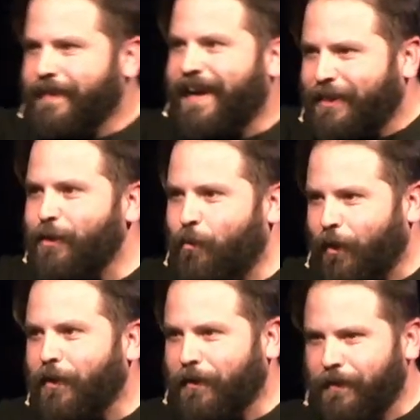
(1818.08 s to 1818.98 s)
like the
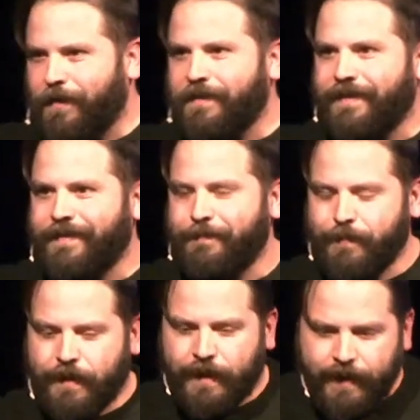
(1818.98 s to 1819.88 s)
world
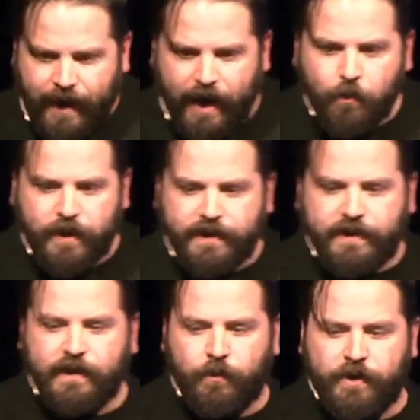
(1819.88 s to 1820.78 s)
and how we
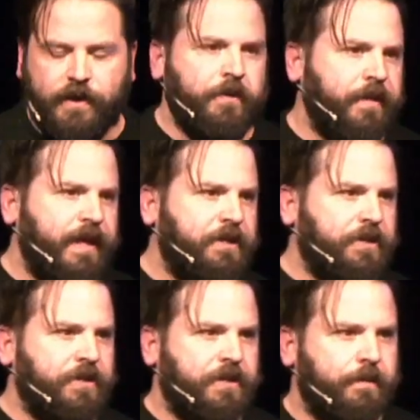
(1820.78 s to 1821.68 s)
deal with our
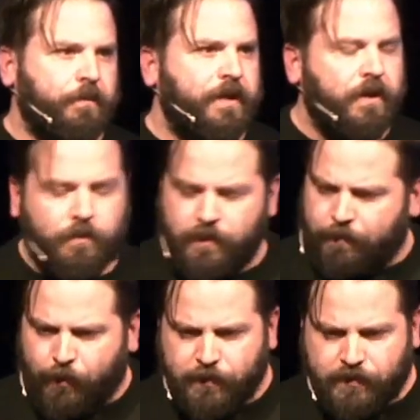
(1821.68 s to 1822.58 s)
relationships. We don't
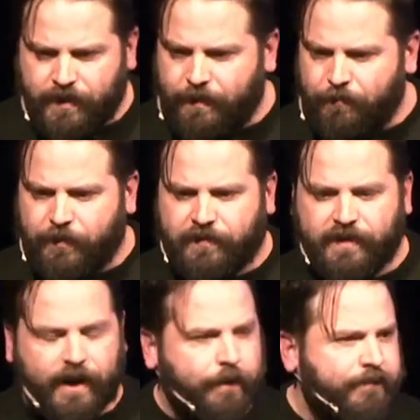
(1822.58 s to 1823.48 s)
approach them with
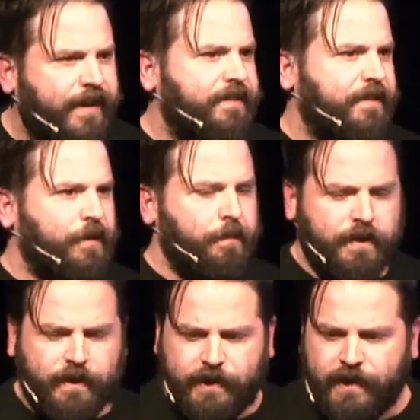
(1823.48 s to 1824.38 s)
sacrifice and
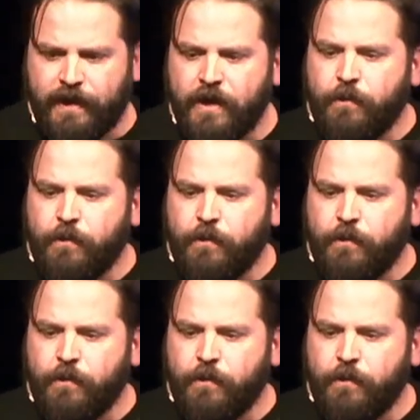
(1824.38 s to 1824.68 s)
humility,